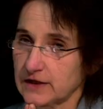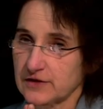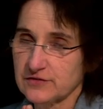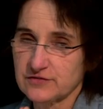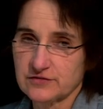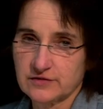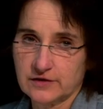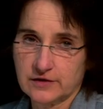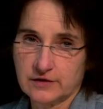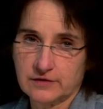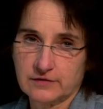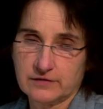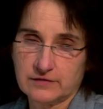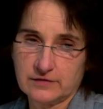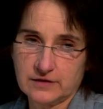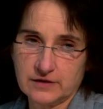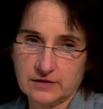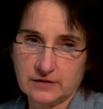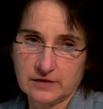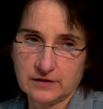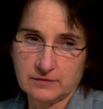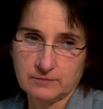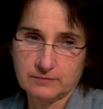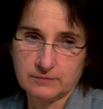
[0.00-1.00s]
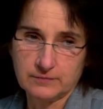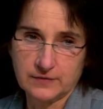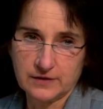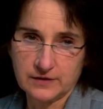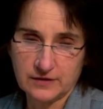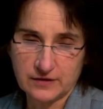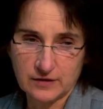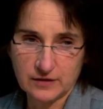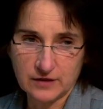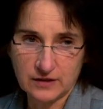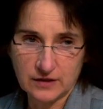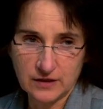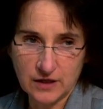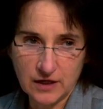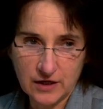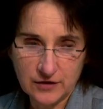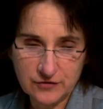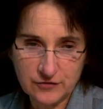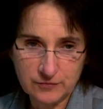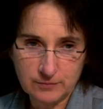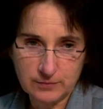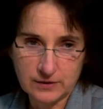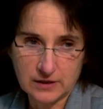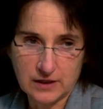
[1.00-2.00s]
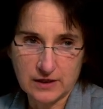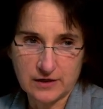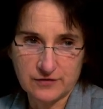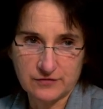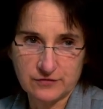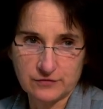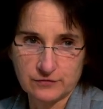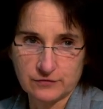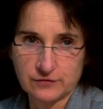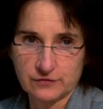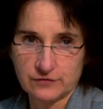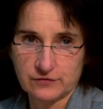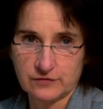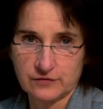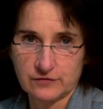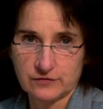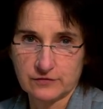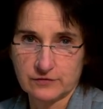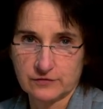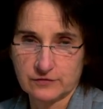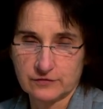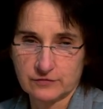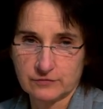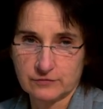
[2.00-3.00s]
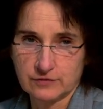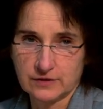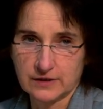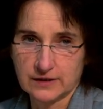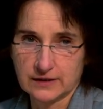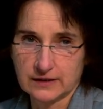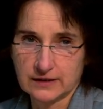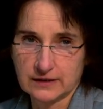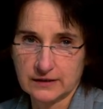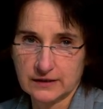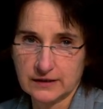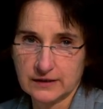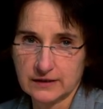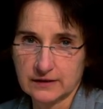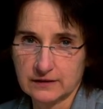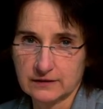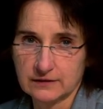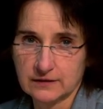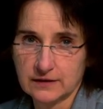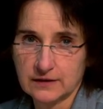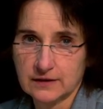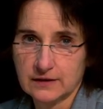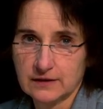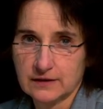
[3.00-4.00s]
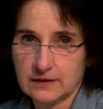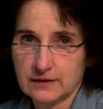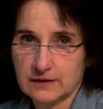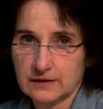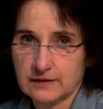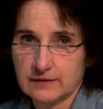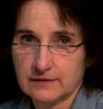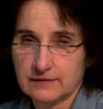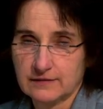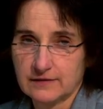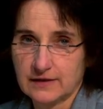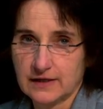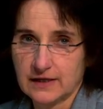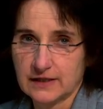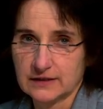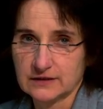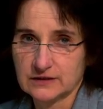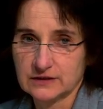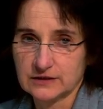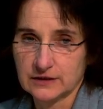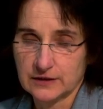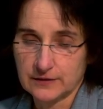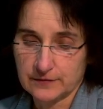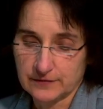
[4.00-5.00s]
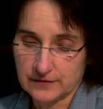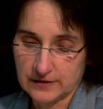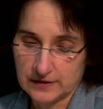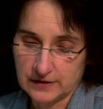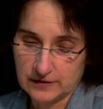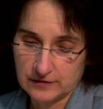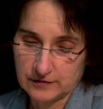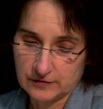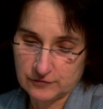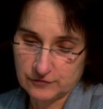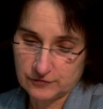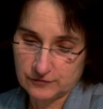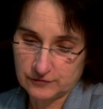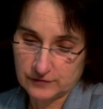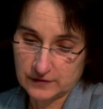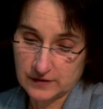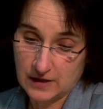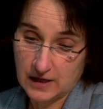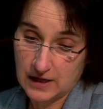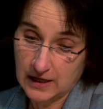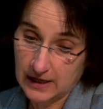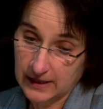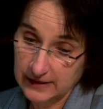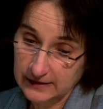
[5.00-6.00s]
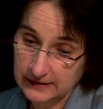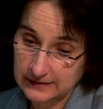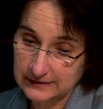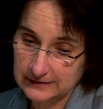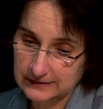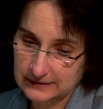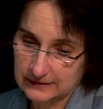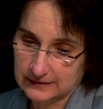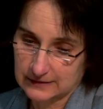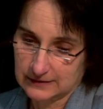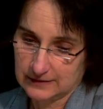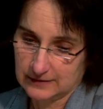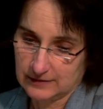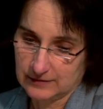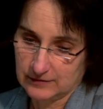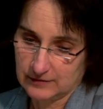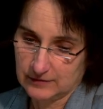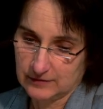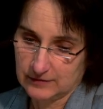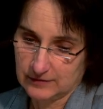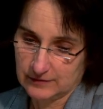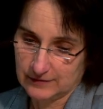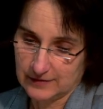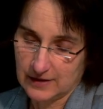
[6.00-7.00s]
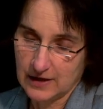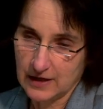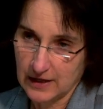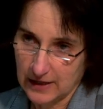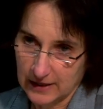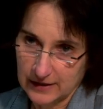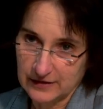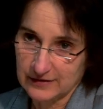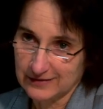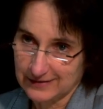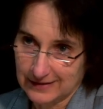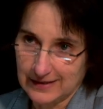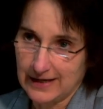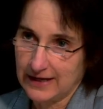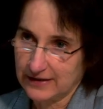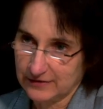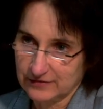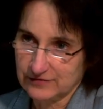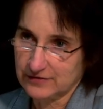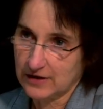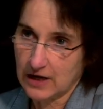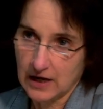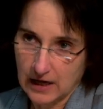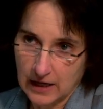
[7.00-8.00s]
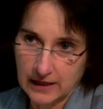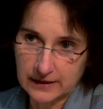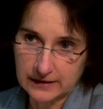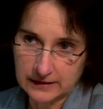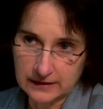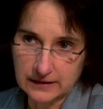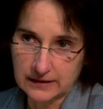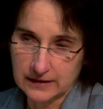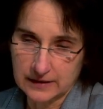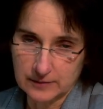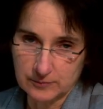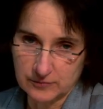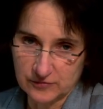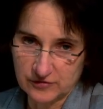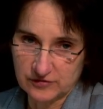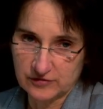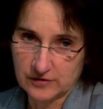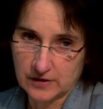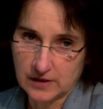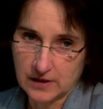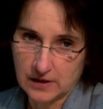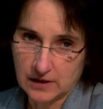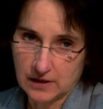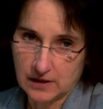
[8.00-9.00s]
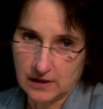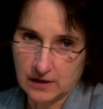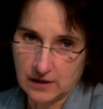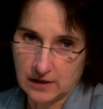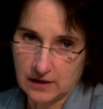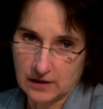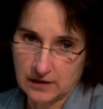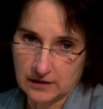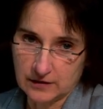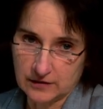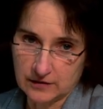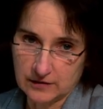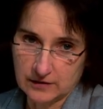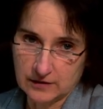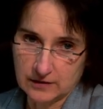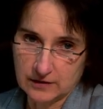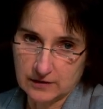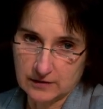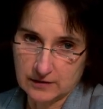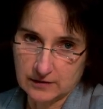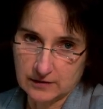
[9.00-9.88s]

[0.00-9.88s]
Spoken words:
Yes, in the large pliosaurs, it's quite clear that the hind legs, the hind limbs, are